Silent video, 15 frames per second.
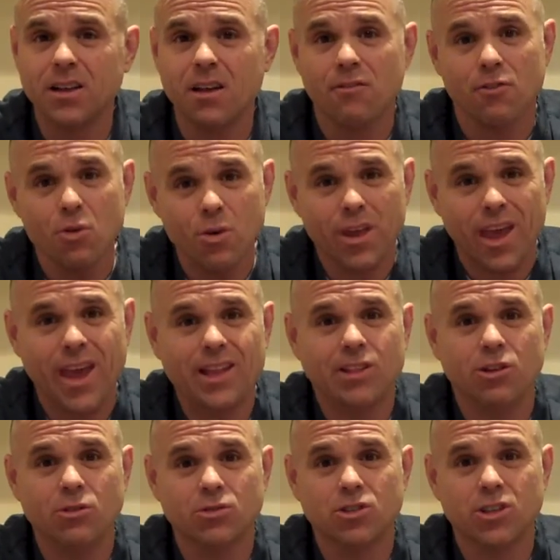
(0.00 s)
if you can't
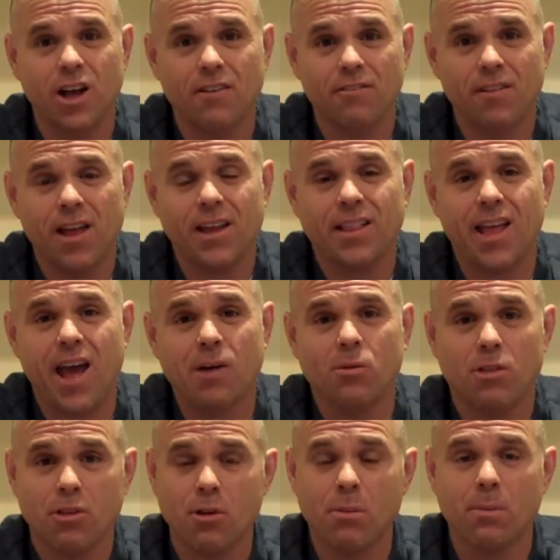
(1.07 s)
do stuff like that
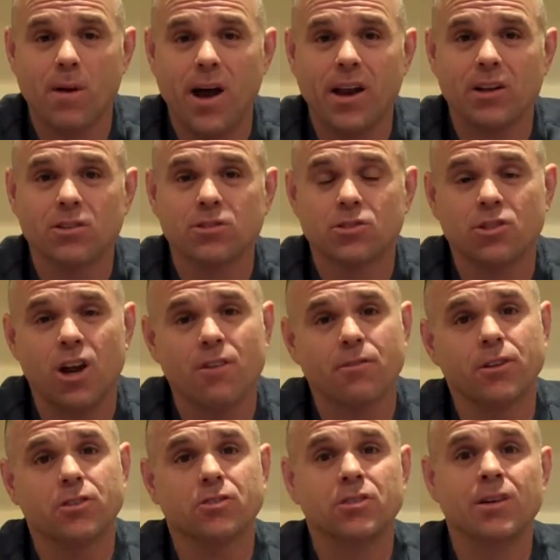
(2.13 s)
with your product or
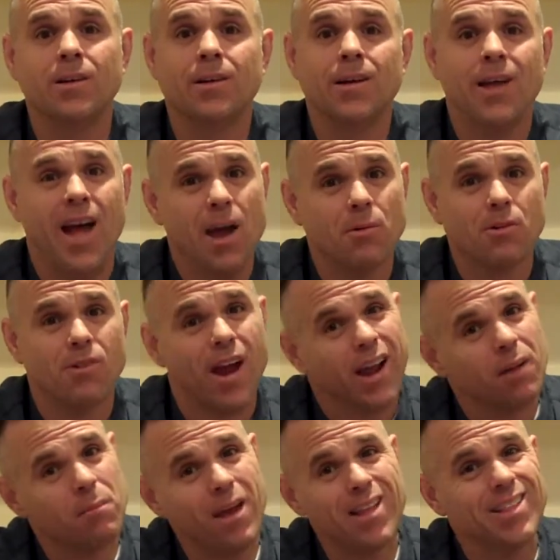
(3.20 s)
service, I would
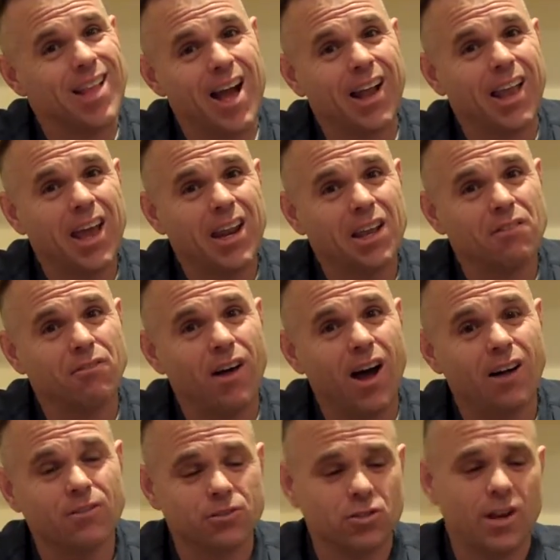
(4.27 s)
recommend not getting
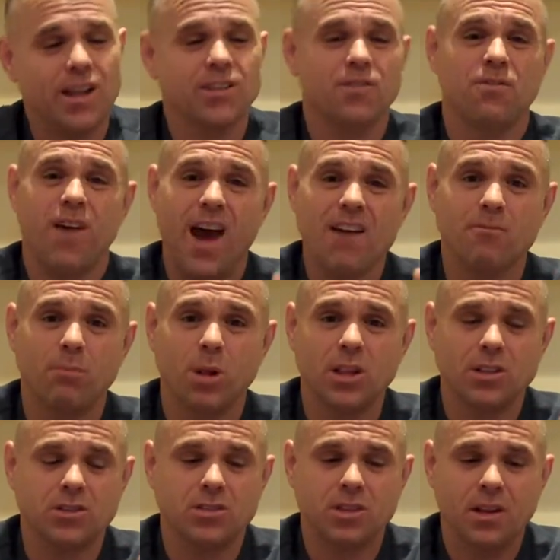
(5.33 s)
involved. So that's five
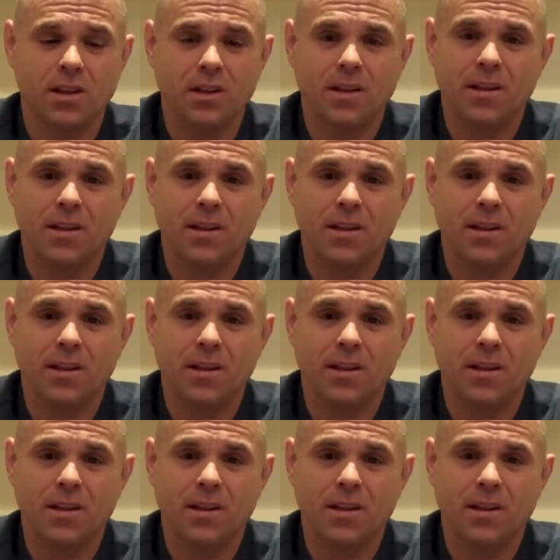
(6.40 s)
bullets.